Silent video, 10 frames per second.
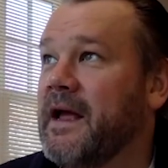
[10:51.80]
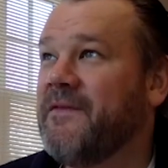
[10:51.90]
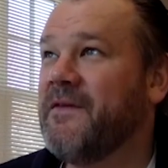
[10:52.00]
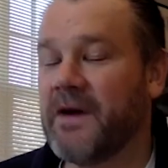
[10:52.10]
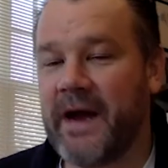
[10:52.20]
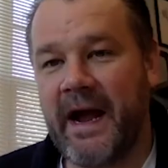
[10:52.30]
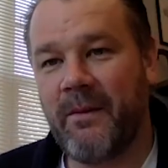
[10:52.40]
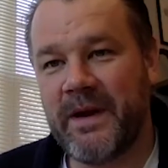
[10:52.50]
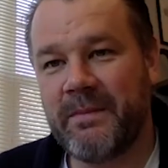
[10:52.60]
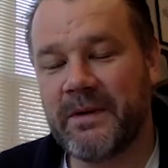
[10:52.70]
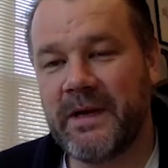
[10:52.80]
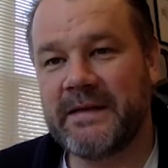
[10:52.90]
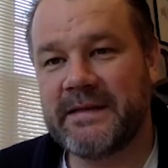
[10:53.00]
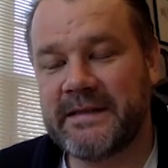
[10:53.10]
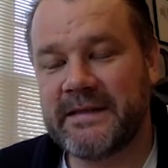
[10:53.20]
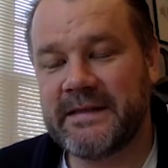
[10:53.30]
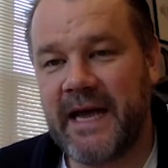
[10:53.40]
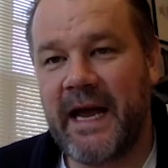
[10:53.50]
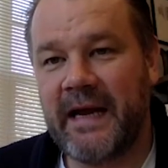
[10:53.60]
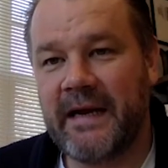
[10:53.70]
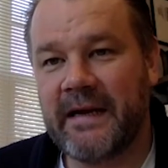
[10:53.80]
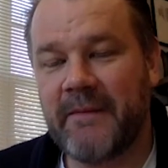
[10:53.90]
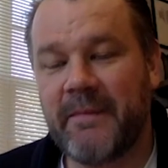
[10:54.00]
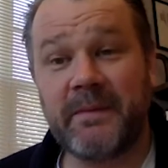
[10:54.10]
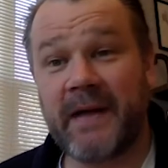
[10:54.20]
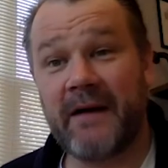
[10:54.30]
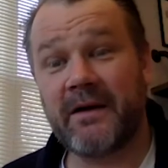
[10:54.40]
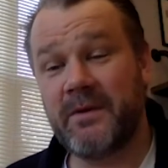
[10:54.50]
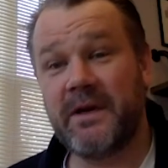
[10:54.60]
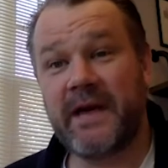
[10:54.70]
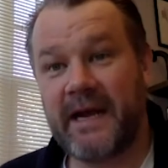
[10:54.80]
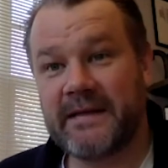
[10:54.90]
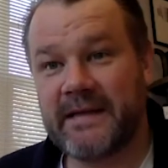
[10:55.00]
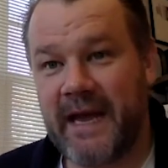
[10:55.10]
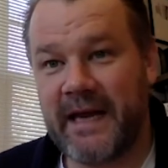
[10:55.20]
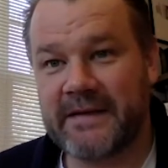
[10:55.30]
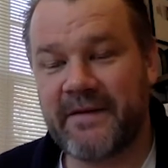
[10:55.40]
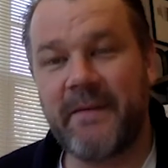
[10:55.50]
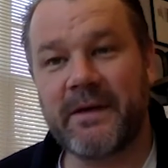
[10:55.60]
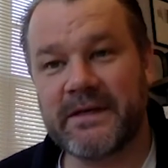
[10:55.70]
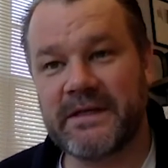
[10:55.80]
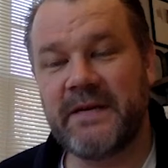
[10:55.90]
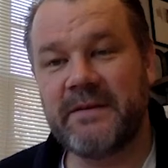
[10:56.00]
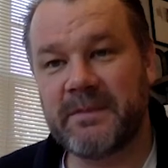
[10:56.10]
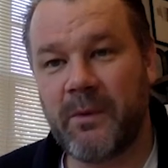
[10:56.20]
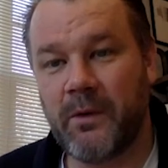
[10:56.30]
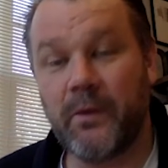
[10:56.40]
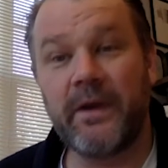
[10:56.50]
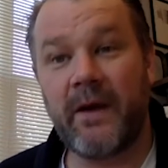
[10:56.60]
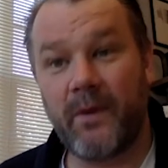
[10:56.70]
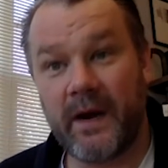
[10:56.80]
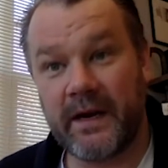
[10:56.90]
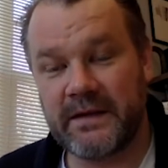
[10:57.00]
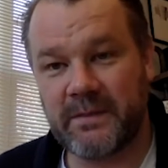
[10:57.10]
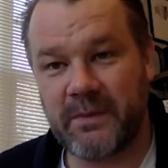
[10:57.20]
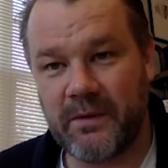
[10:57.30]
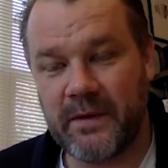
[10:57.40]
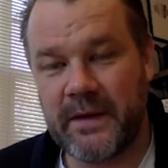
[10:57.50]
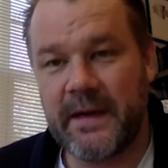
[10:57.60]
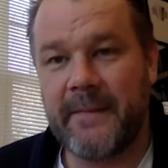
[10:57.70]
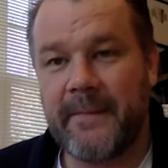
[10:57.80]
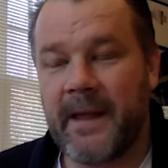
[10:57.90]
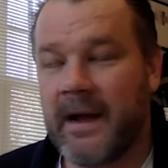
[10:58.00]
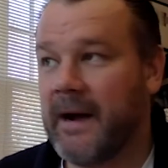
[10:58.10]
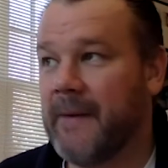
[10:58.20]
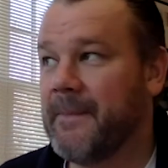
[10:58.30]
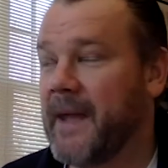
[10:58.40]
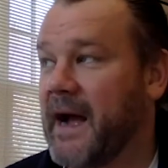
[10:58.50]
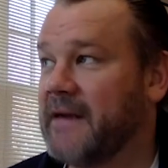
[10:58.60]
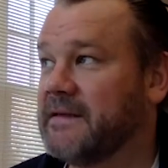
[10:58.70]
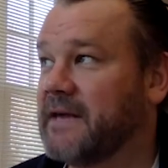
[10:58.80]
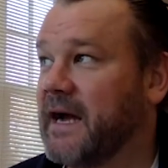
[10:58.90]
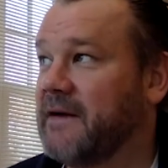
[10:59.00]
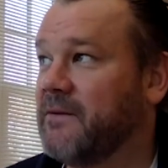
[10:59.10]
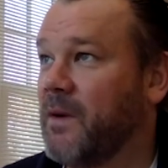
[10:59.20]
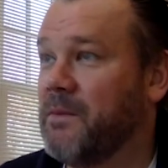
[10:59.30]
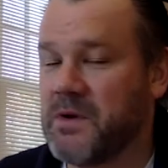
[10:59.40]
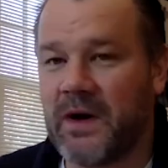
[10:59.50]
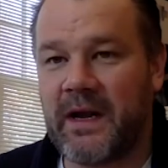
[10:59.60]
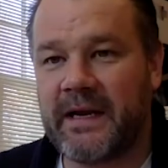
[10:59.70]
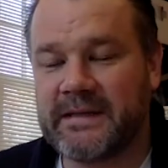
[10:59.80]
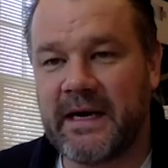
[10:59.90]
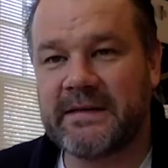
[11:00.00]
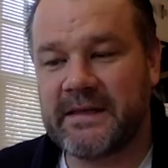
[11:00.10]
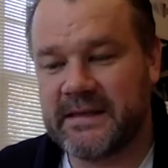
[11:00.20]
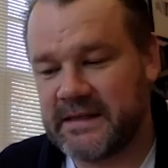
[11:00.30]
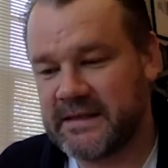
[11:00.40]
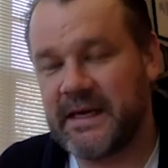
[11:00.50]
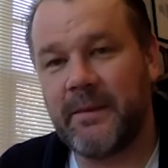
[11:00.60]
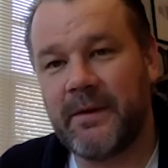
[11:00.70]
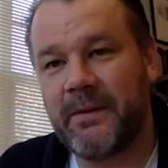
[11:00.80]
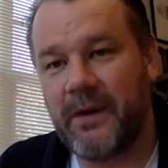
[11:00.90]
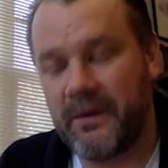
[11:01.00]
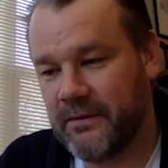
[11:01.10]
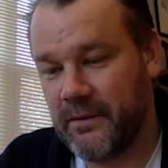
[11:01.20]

if you look at how people learn today and people how communicate today, it's very much a team sport or networking sport. Um, and and what Booklick does is it stumbled upon,